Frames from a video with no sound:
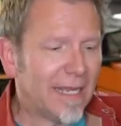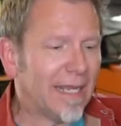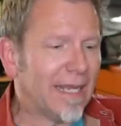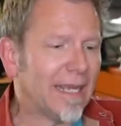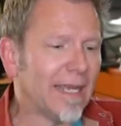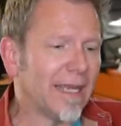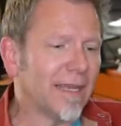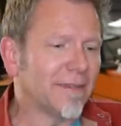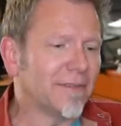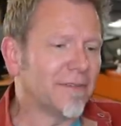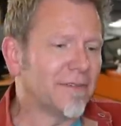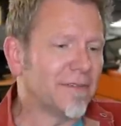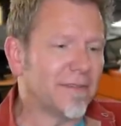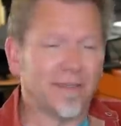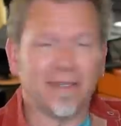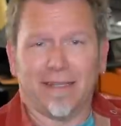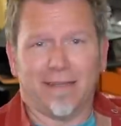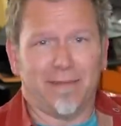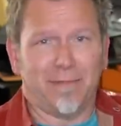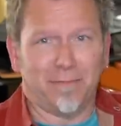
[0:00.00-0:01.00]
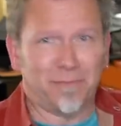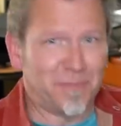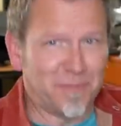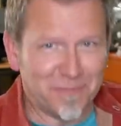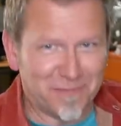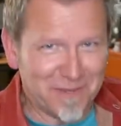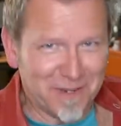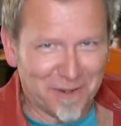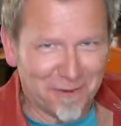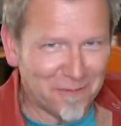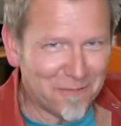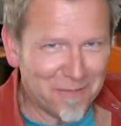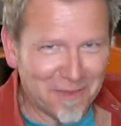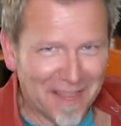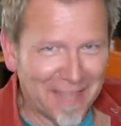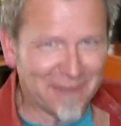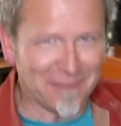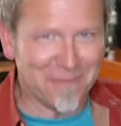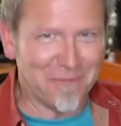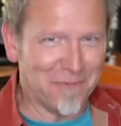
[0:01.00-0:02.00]
And they, you know, a
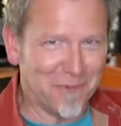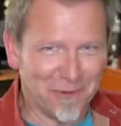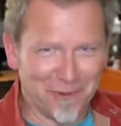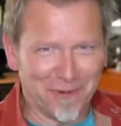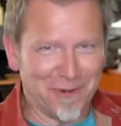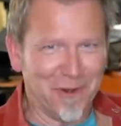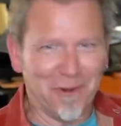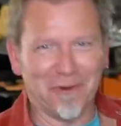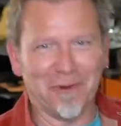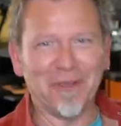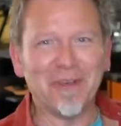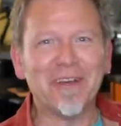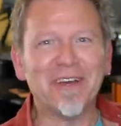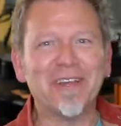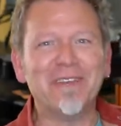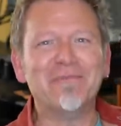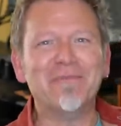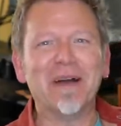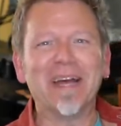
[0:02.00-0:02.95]
lot of them were no good,